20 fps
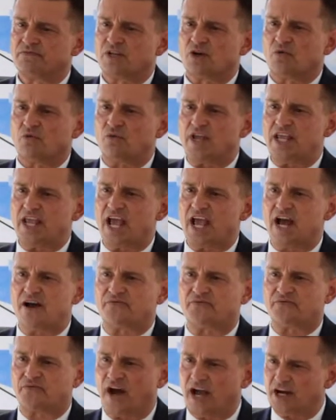We
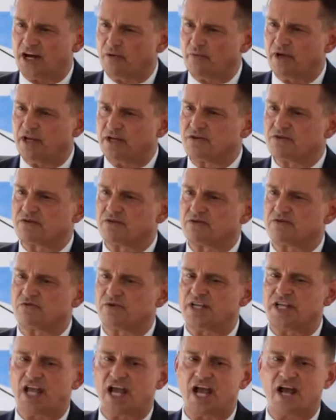have firemen,
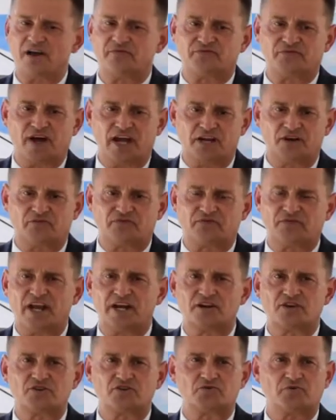we have
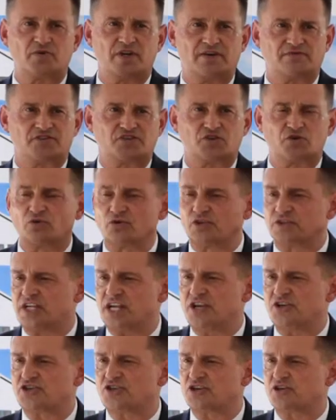firefighters, we have school
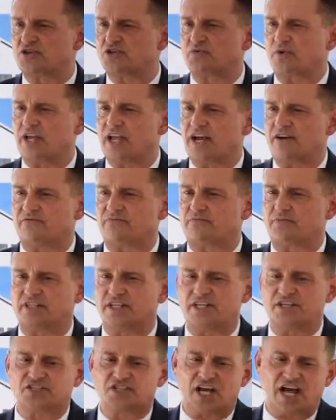teachers, we have
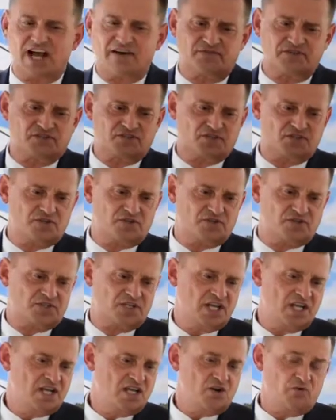police
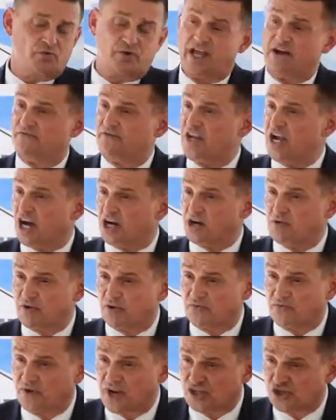officers, we have young
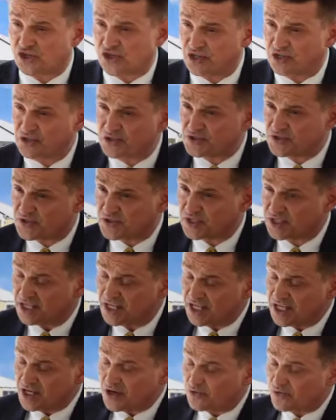professionals.
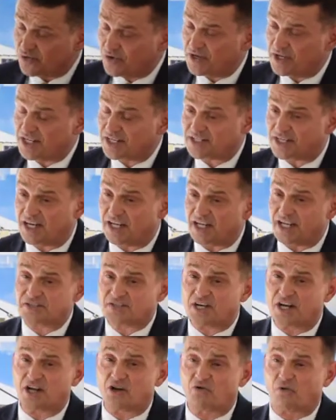Isn't
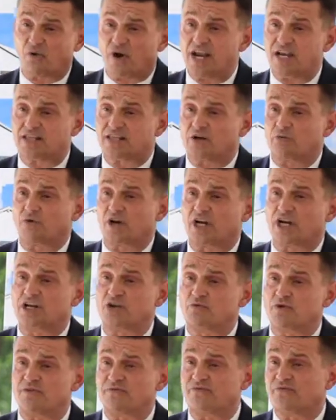it great that we're
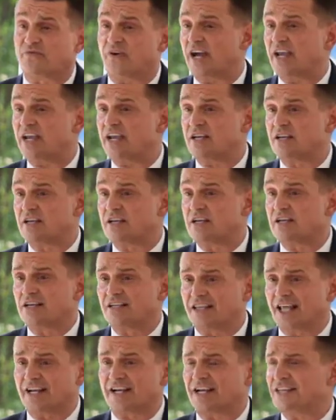going to invite,
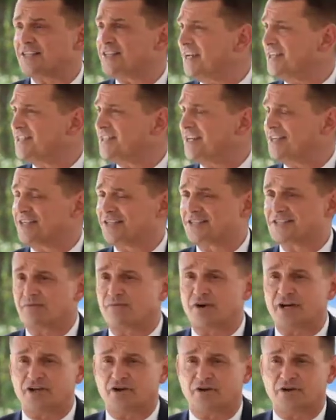like I said to
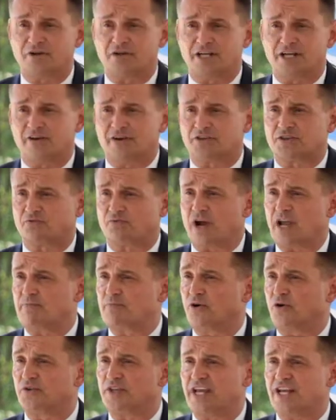somebody earlier, at the
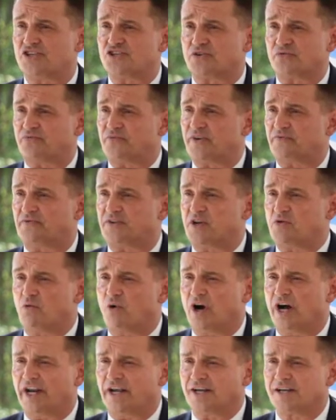ripe old age of
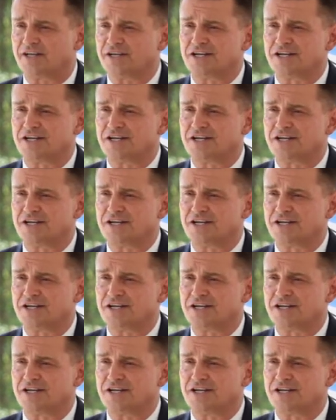51,